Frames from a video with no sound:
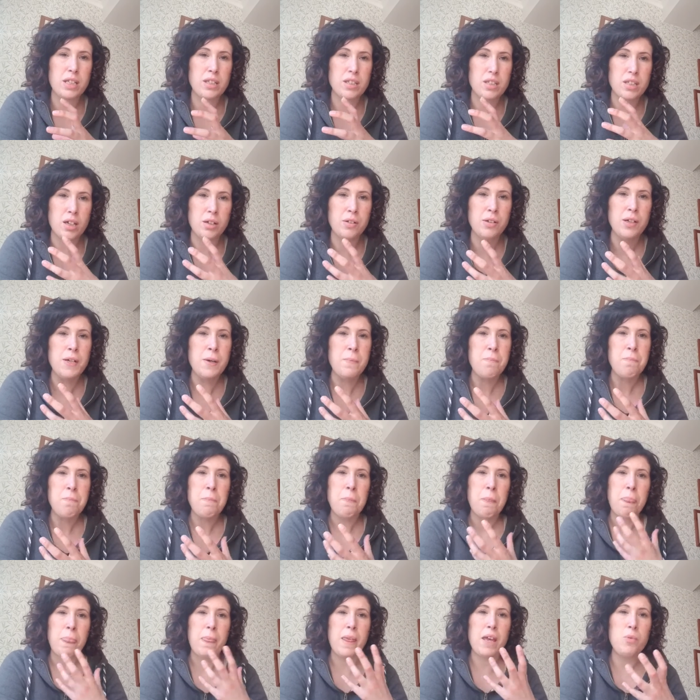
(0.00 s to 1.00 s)
So
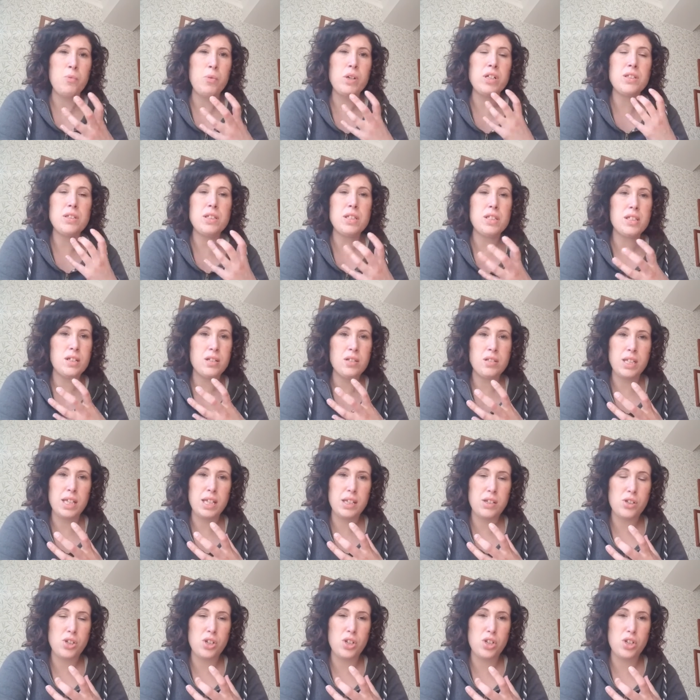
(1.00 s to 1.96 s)
they will still need to